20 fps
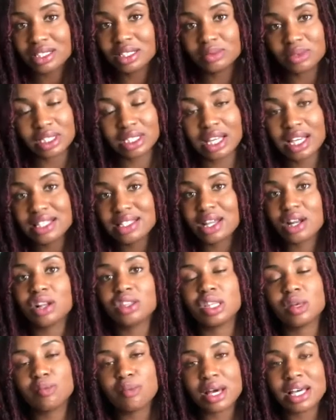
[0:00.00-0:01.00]
the things that are
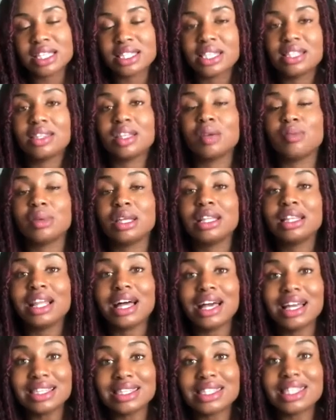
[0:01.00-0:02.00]
the best in them. And
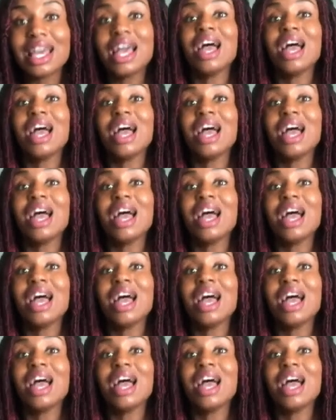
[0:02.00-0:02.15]
let's